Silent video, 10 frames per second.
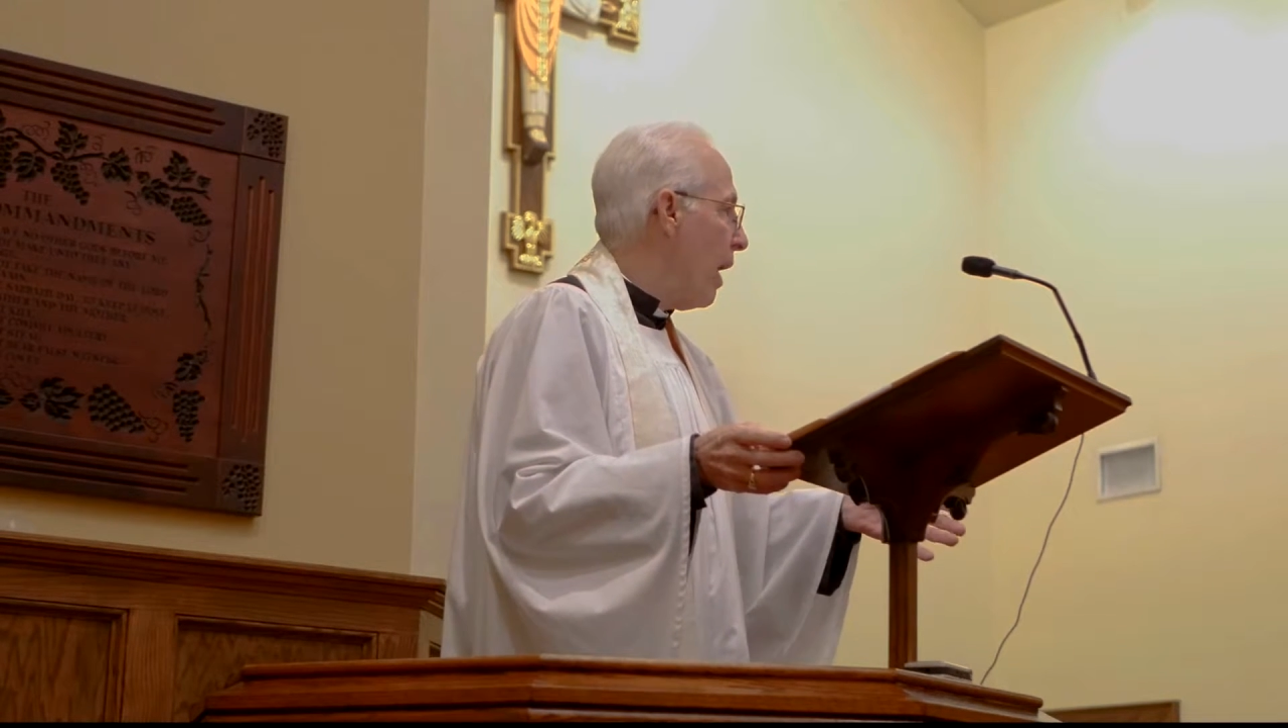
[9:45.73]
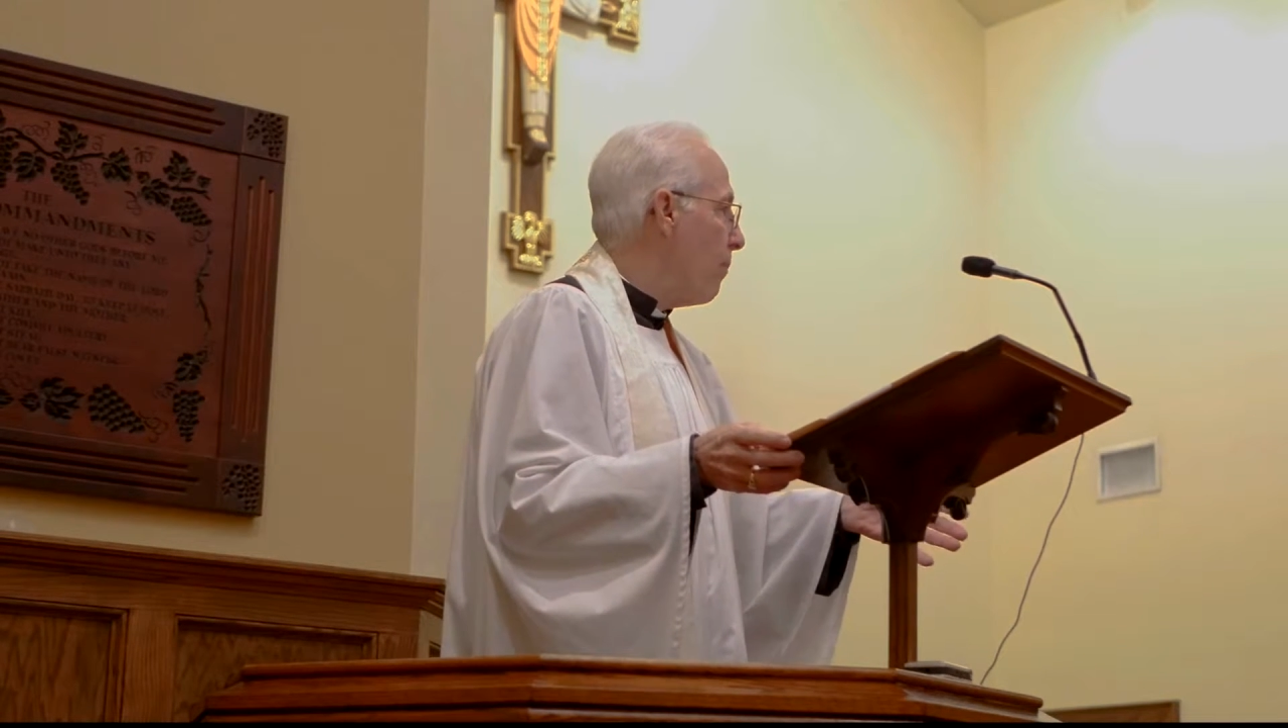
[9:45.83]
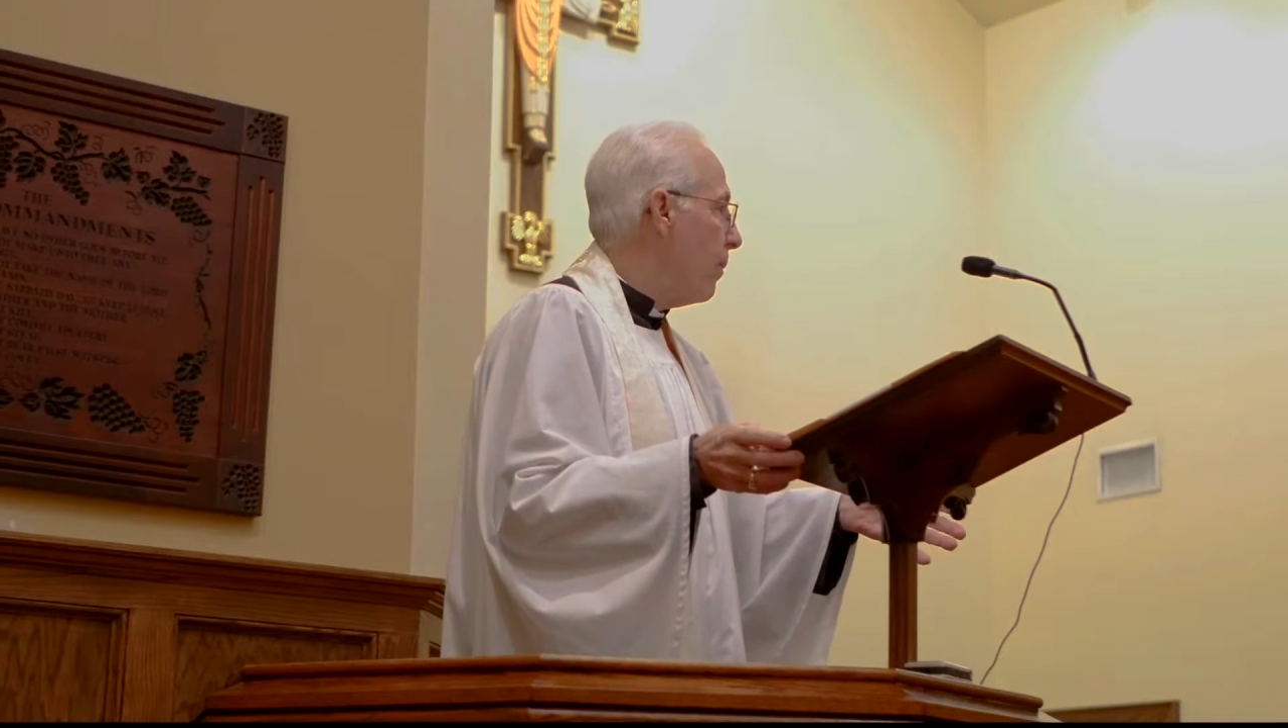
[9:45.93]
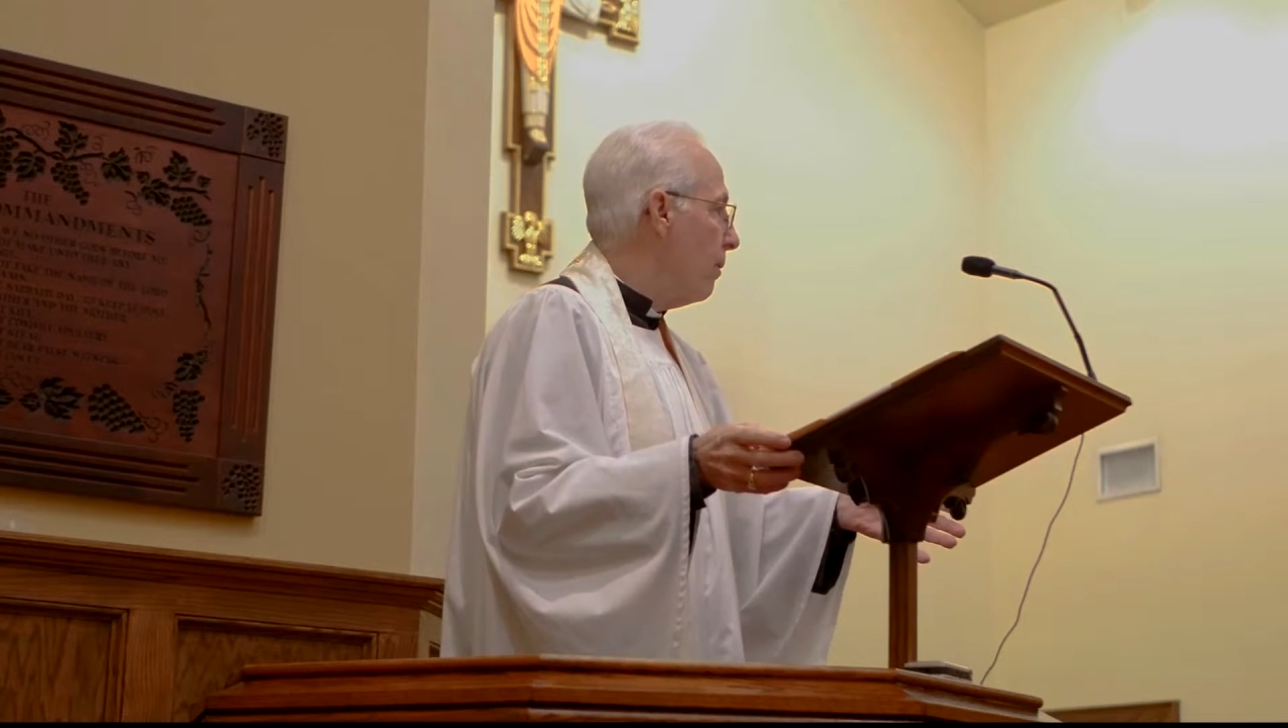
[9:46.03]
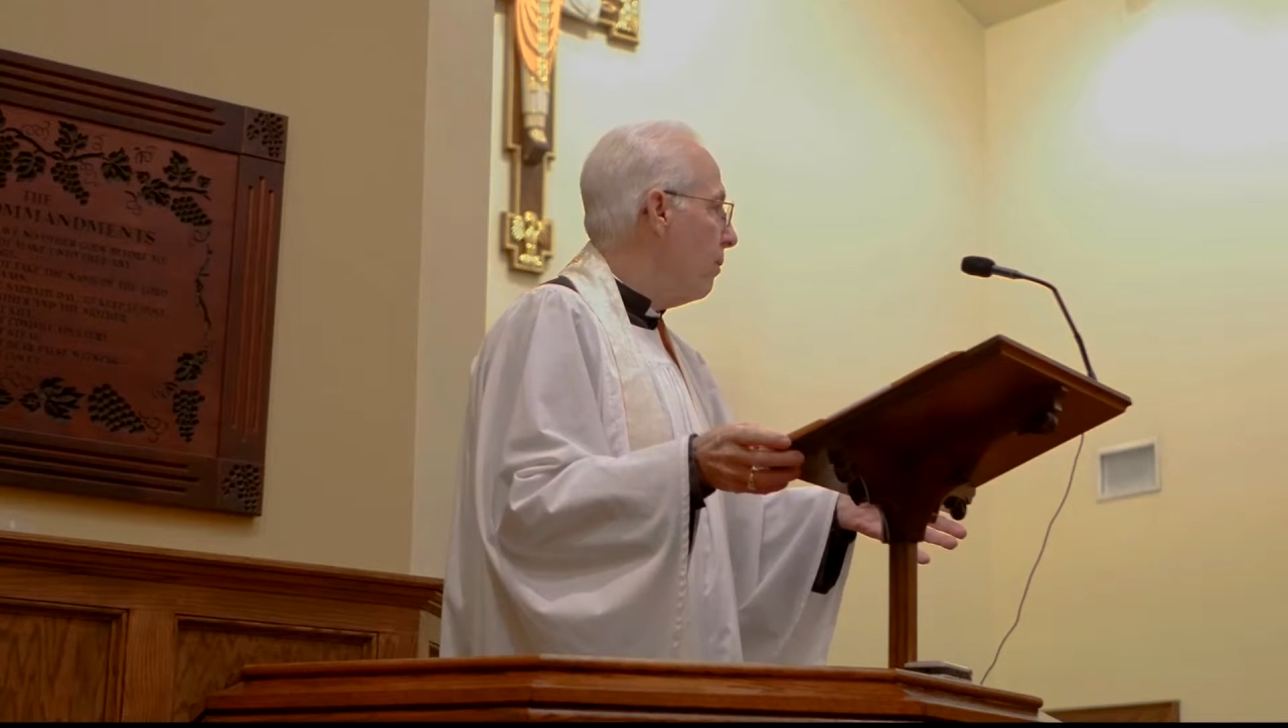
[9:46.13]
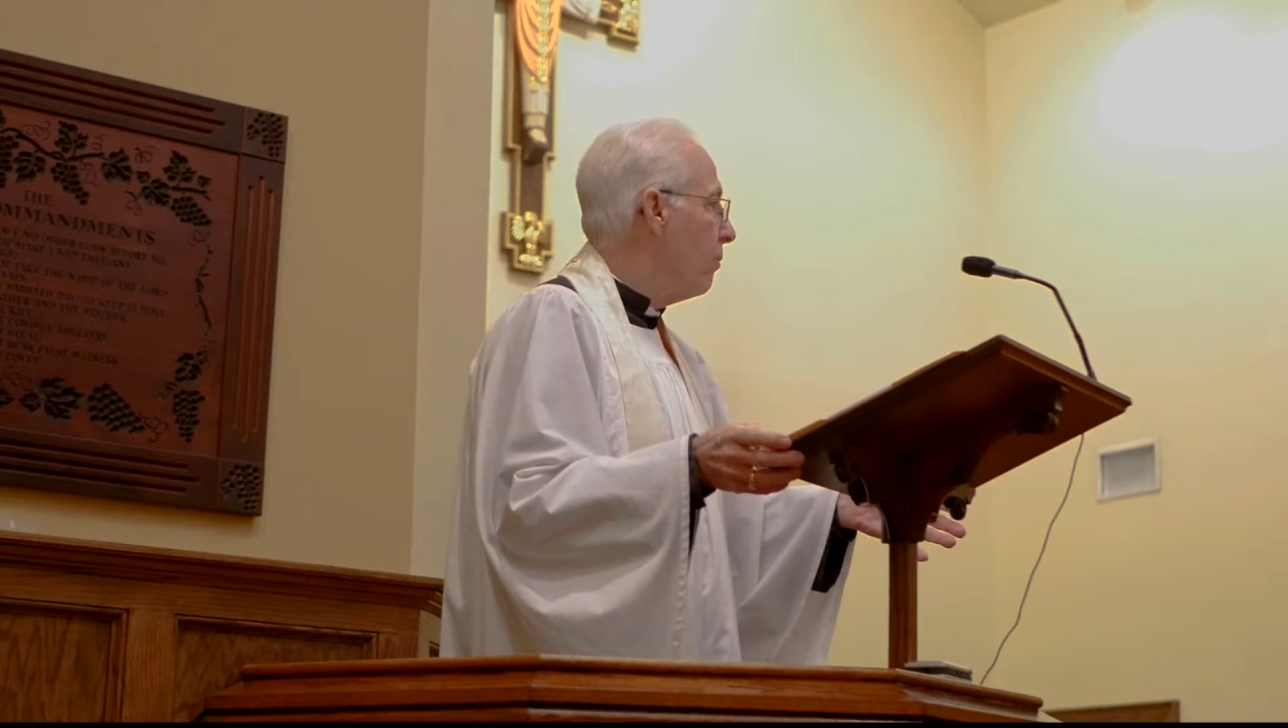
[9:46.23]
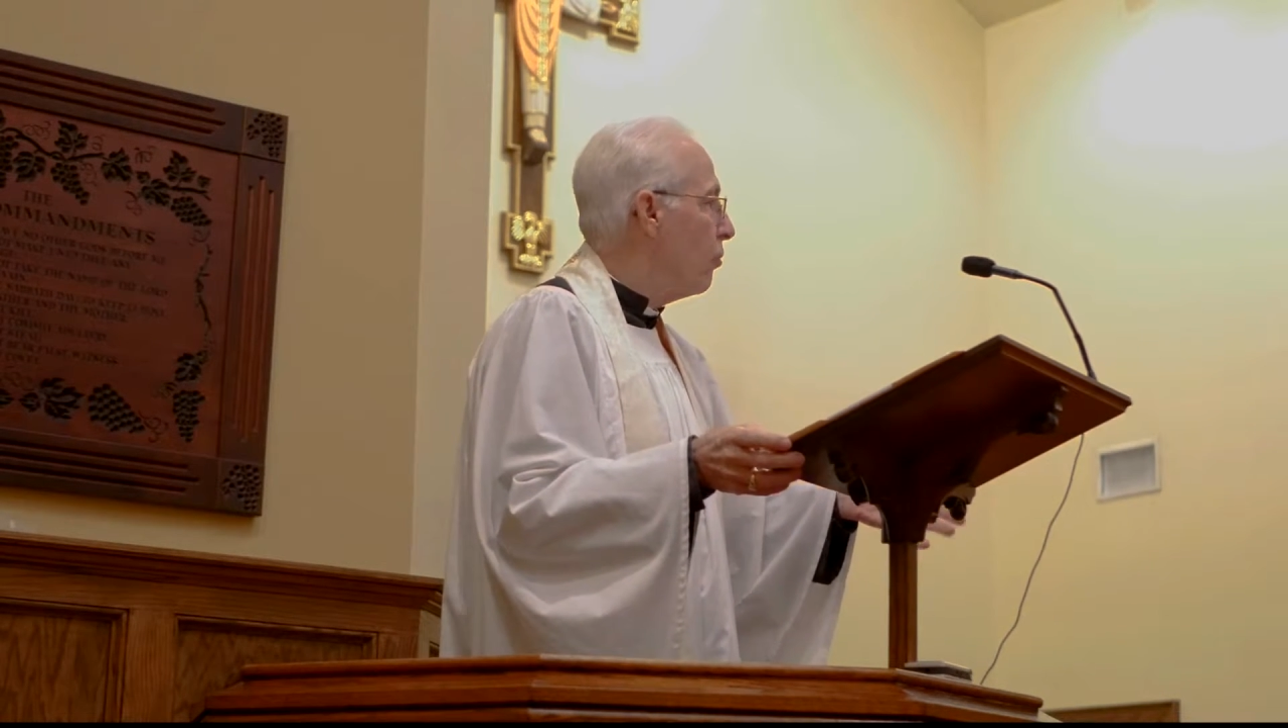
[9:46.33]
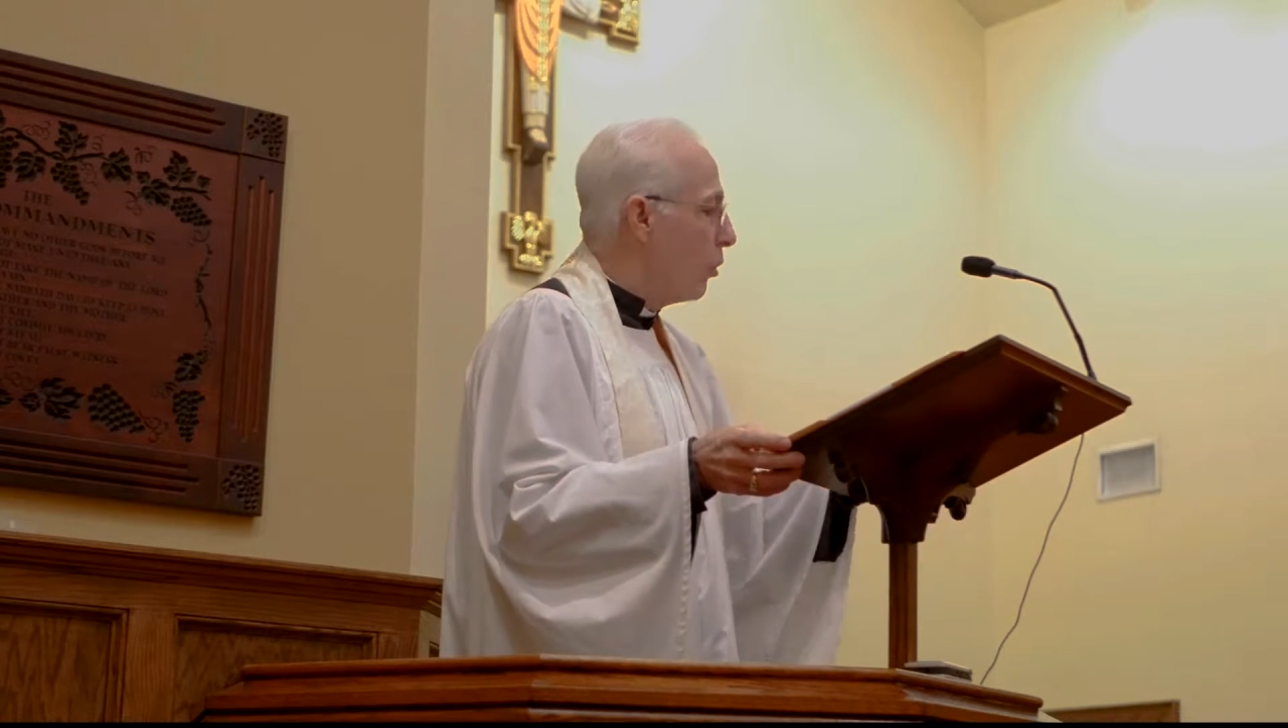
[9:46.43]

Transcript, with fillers: happen